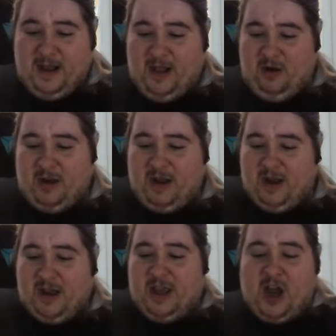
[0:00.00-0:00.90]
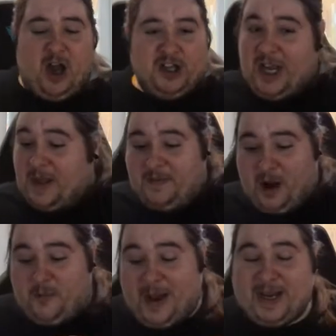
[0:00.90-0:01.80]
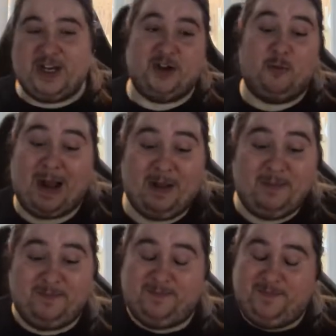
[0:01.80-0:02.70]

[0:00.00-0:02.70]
Look, you can't say they've not packaged them well.